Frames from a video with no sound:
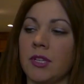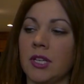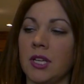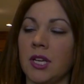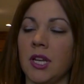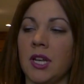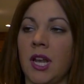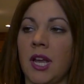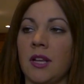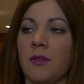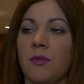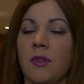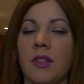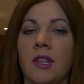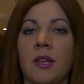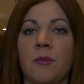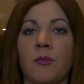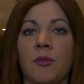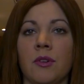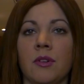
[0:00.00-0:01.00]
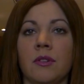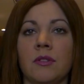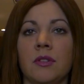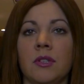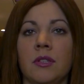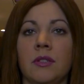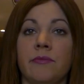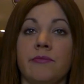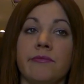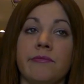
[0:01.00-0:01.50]
connect with them, or
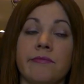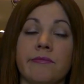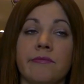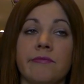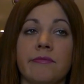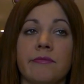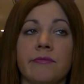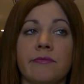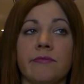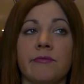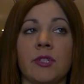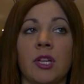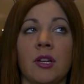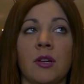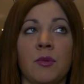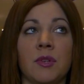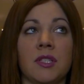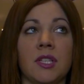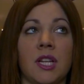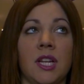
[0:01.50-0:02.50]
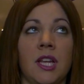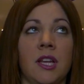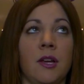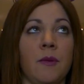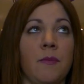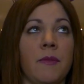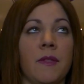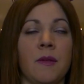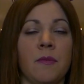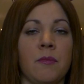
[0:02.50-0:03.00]
not always going to
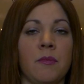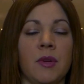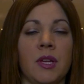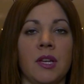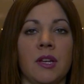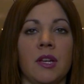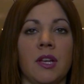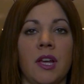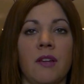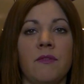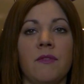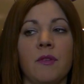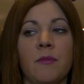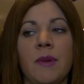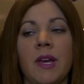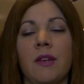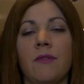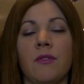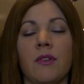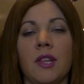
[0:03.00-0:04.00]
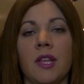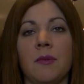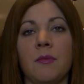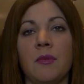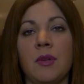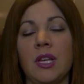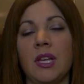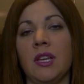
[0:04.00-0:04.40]
help them, but I feel bad for them.